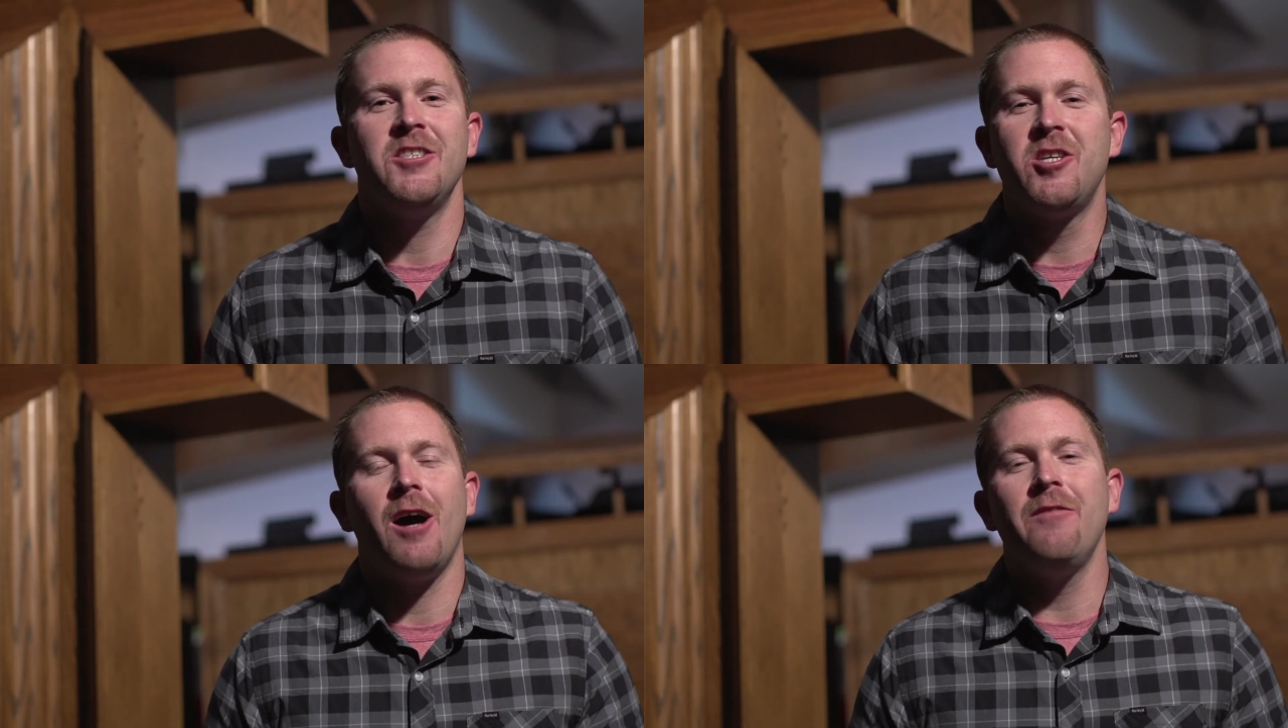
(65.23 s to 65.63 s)

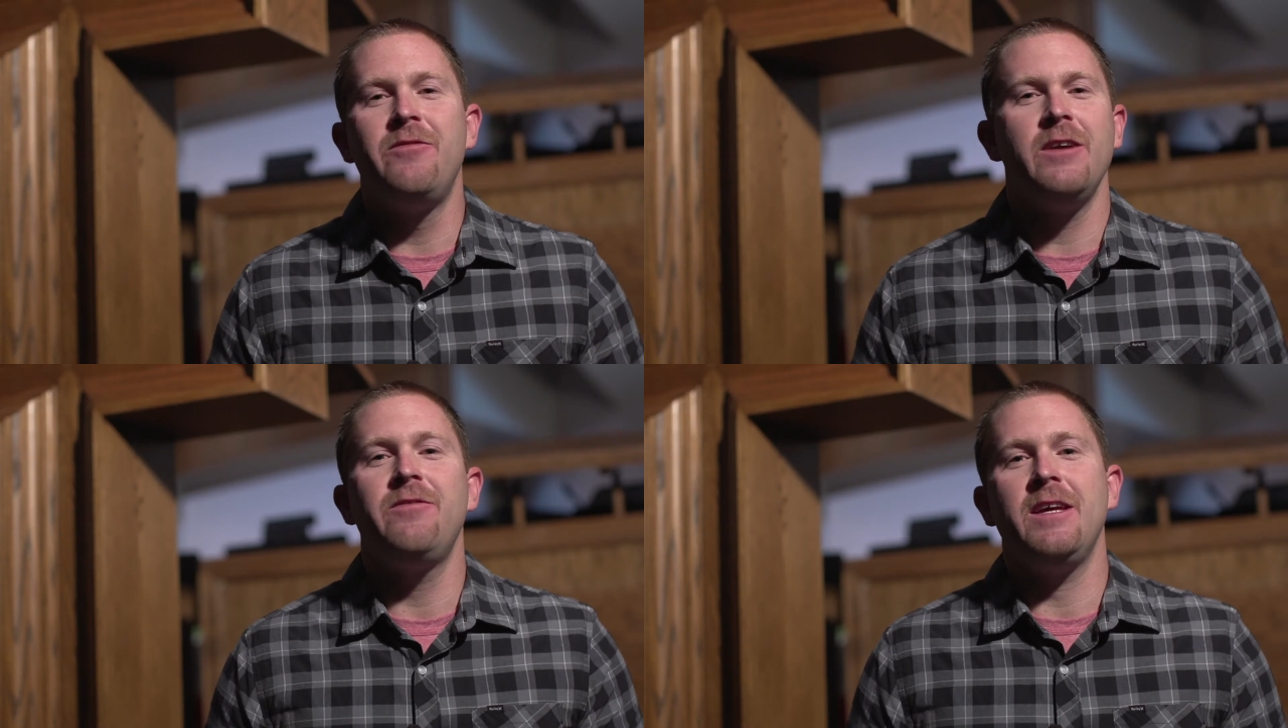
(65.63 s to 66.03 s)
John
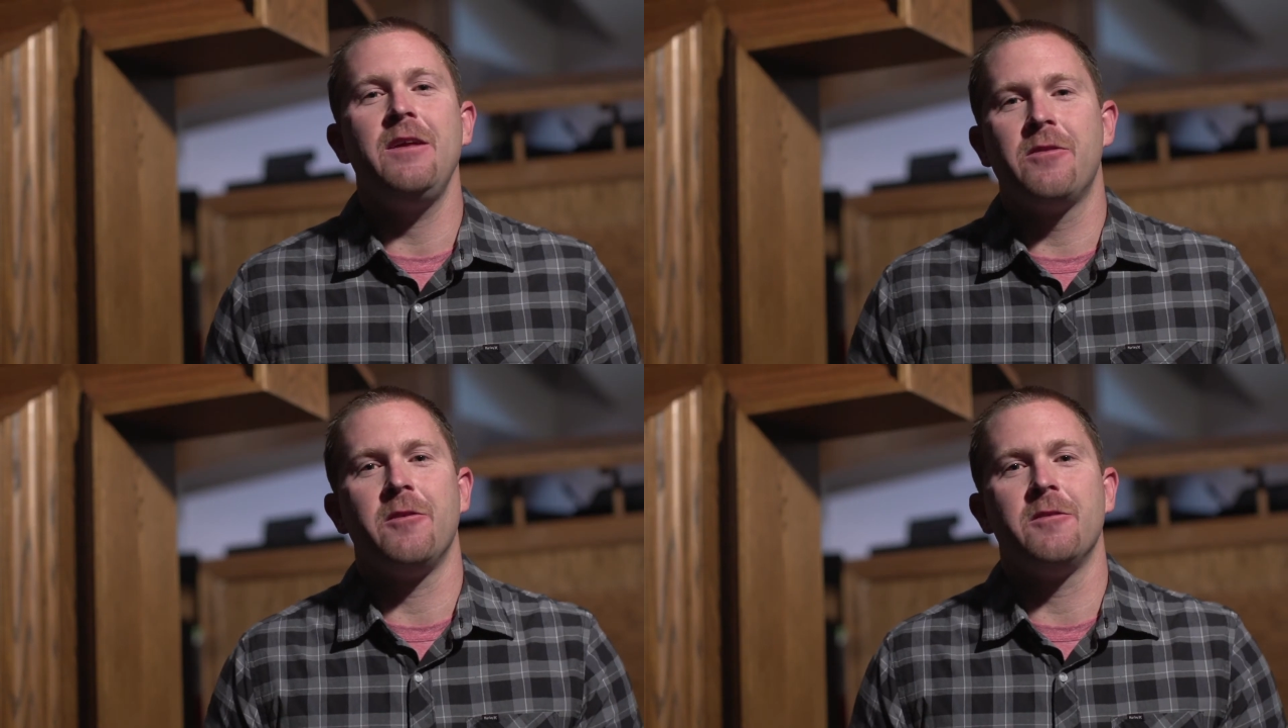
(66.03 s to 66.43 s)

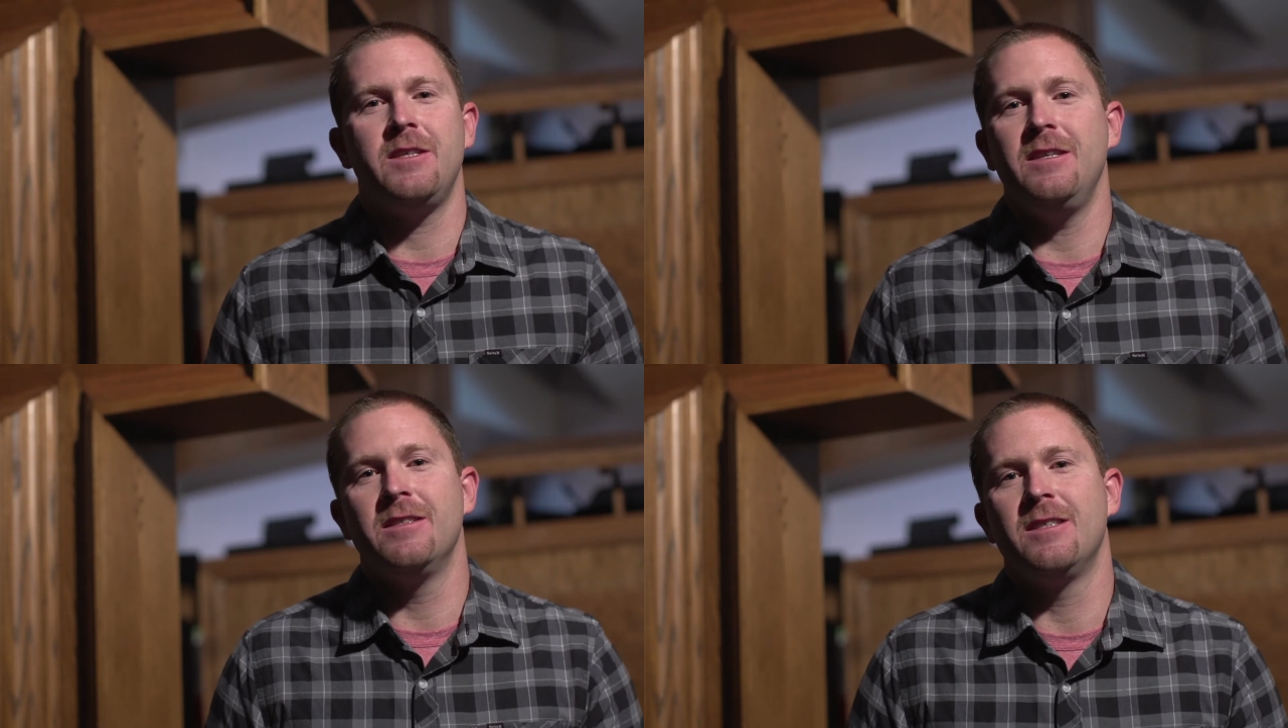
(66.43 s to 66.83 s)

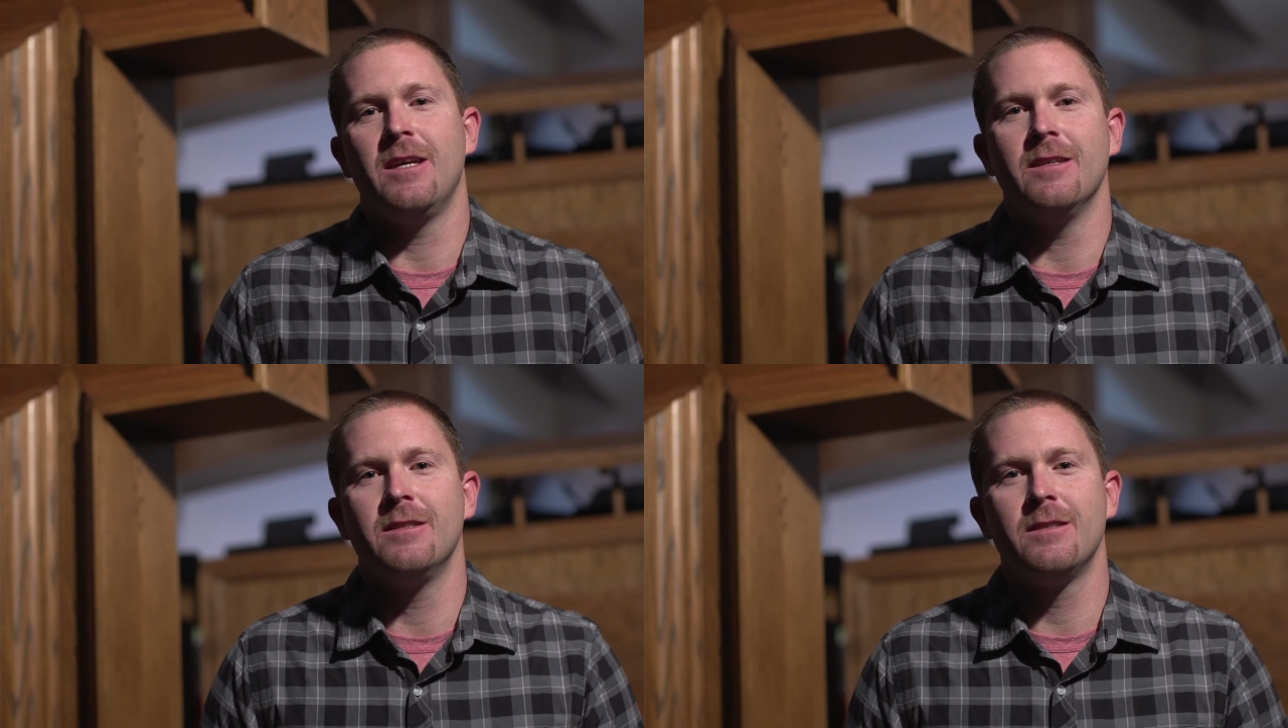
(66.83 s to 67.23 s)
15:13
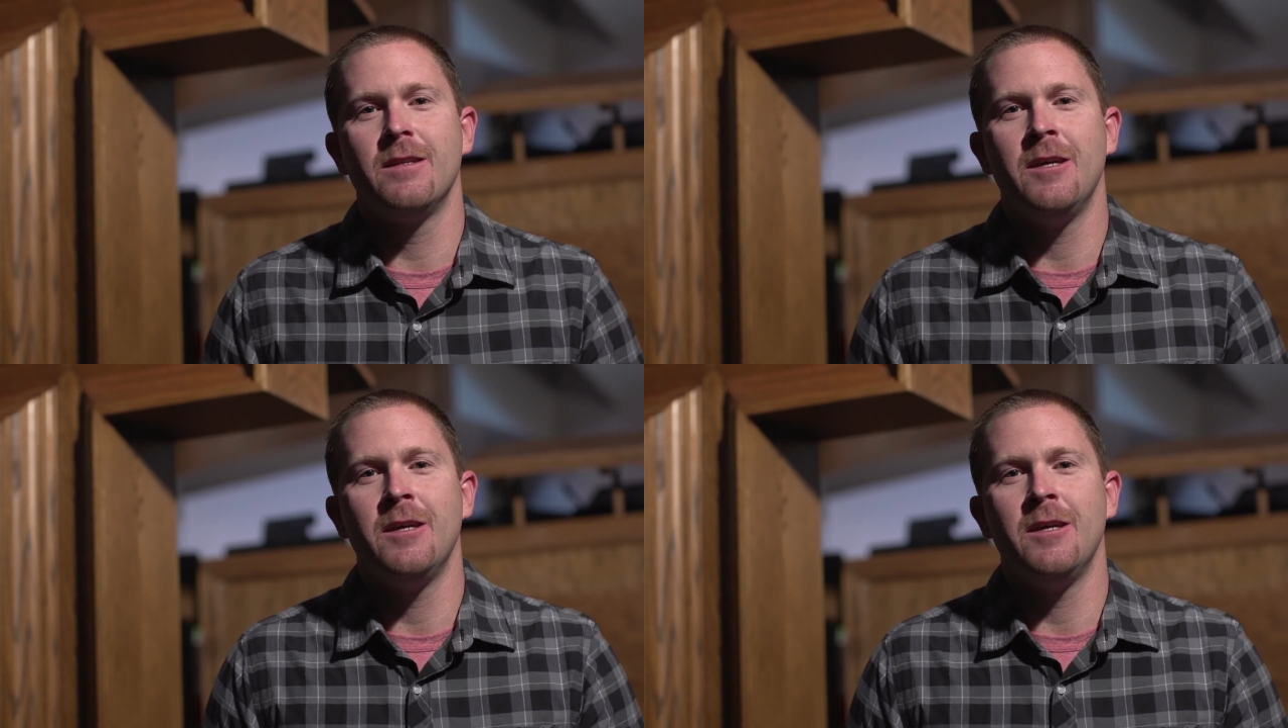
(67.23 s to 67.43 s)
says,